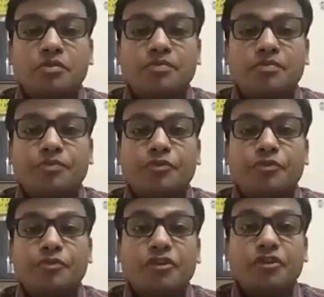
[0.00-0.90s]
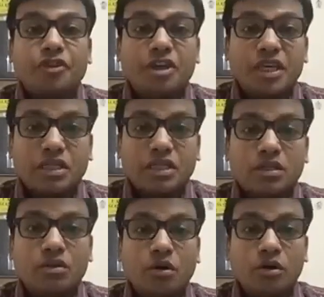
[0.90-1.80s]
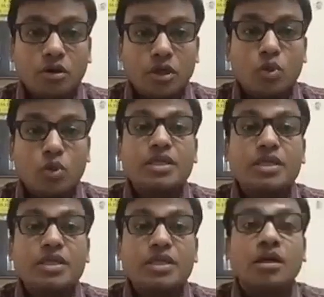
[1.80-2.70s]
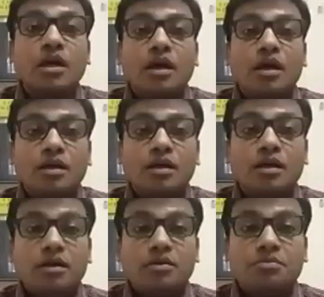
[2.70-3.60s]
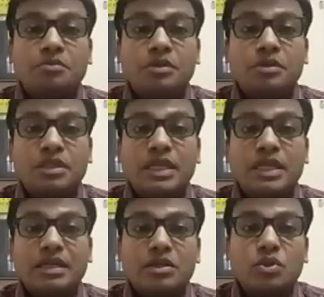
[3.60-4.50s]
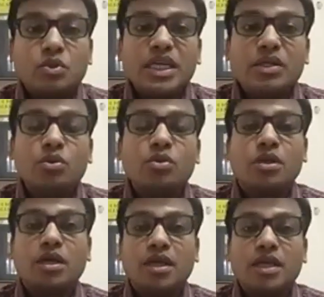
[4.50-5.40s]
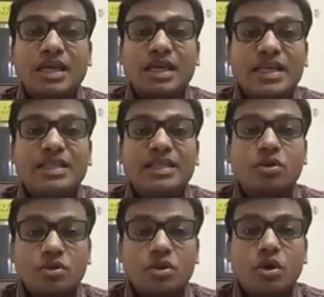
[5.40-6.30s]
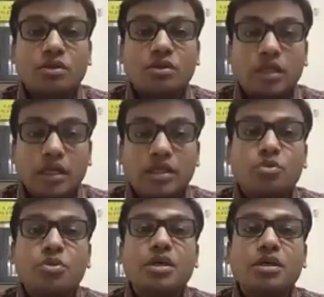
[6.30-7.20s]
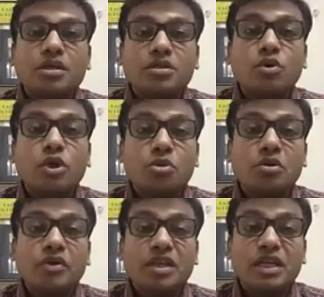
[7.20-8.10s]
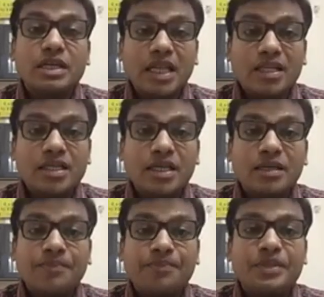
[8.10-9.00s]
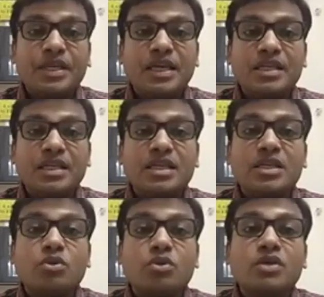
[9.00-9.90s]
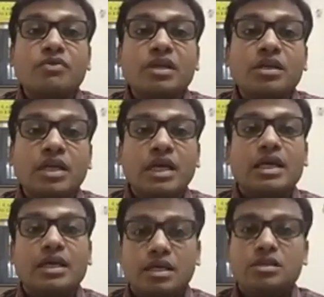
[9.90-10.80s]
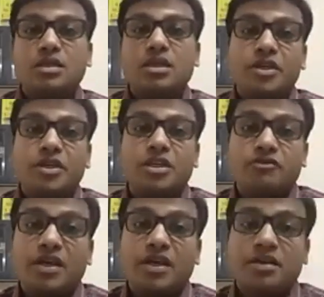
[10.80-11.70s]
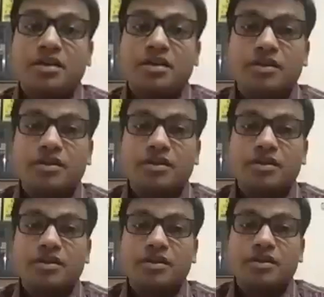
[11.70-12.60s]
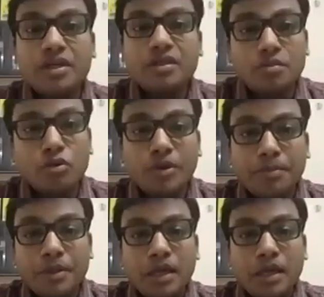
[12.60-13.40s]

verification, or doing something that you need to increase your stocks, and that to be, it's going to be very intelligent. They need to even consider the various factors, like what if it is blue wave.